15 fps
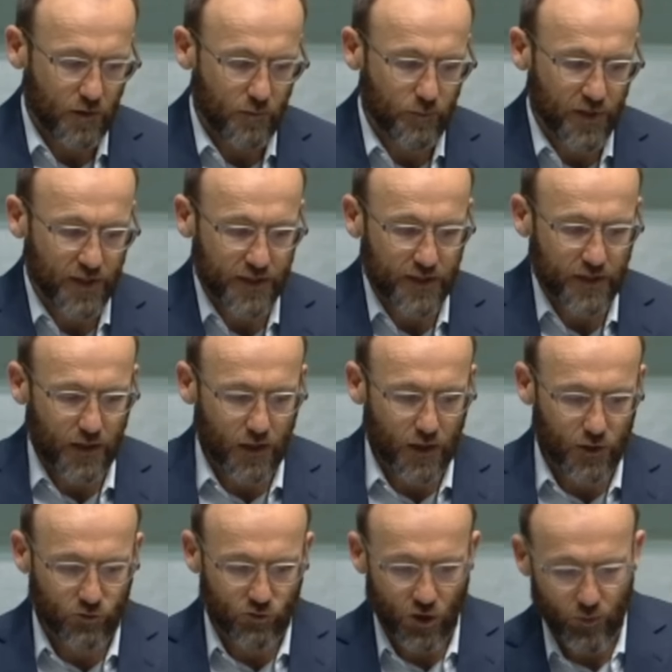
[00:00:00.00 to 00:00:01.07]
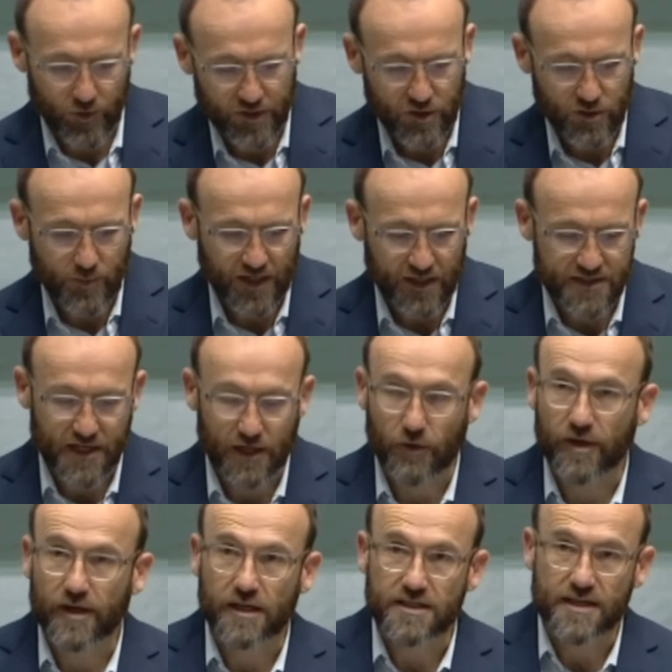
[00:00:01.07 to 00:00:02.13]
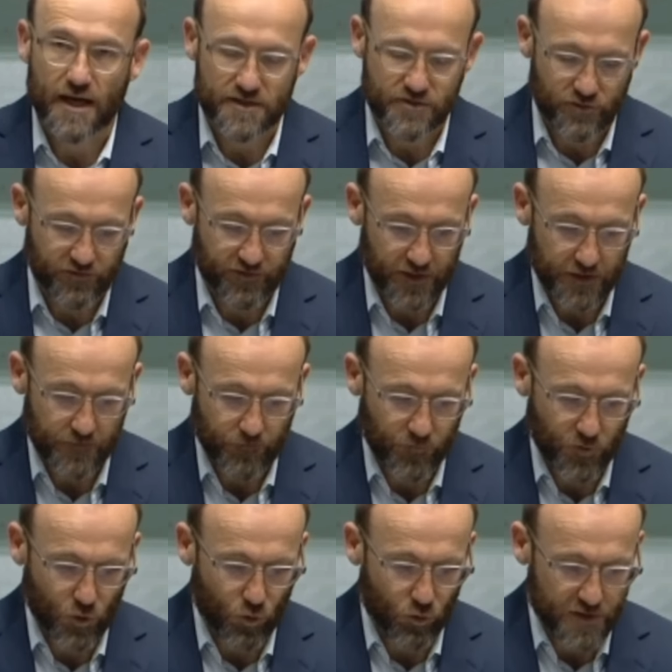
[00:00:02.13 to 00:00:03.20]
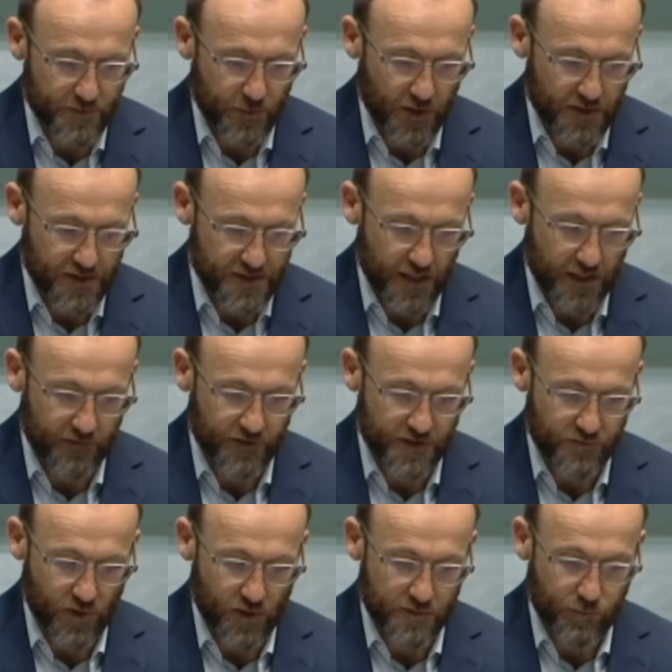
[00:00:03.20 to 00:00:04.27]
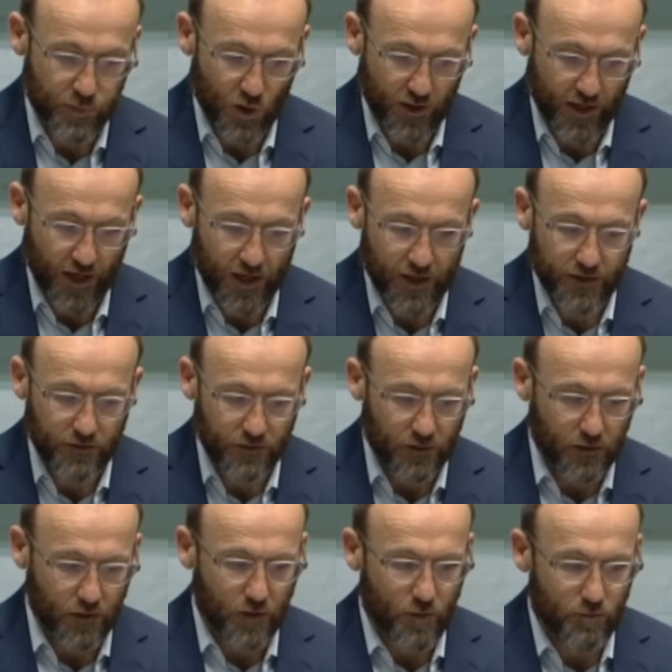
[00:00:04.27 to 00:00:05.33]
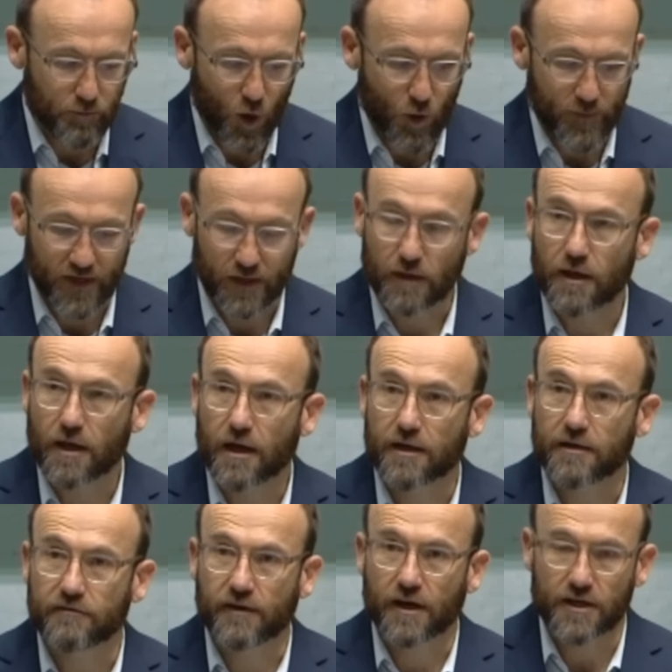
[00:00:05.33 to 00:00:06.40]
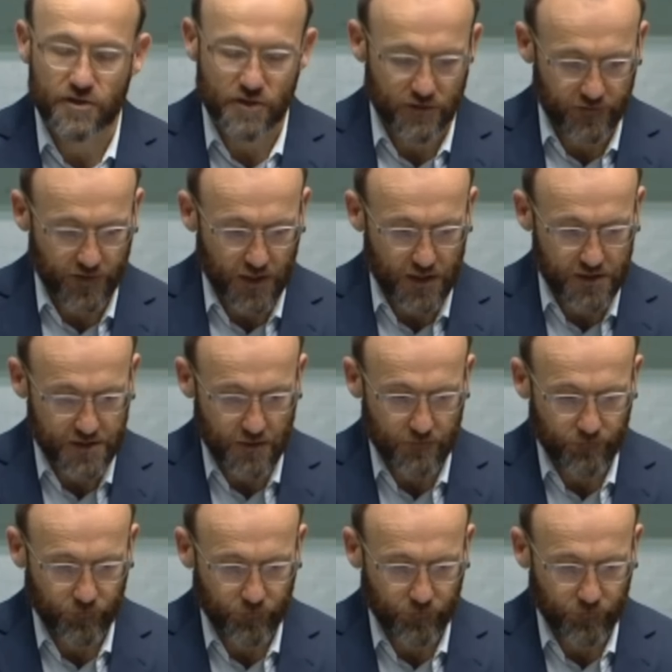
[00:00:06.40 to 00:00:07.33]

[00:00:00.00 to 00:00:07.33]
B. A growing humanitarian catastrophe caused by the state of Israel's blockade, bombing and invasion of Gaza.